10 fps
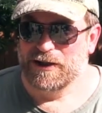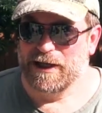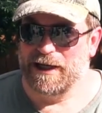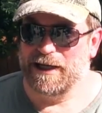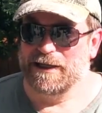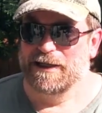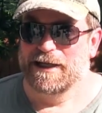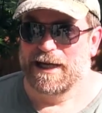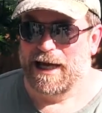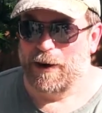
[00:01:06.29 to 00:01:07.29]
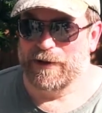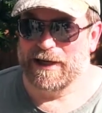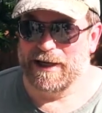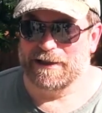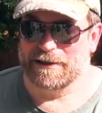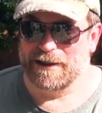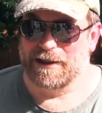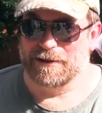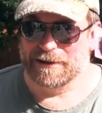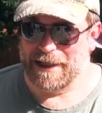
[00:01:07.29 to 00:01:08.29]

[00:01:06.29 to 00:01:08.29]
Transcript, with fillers: Okay, I went ahead and uh,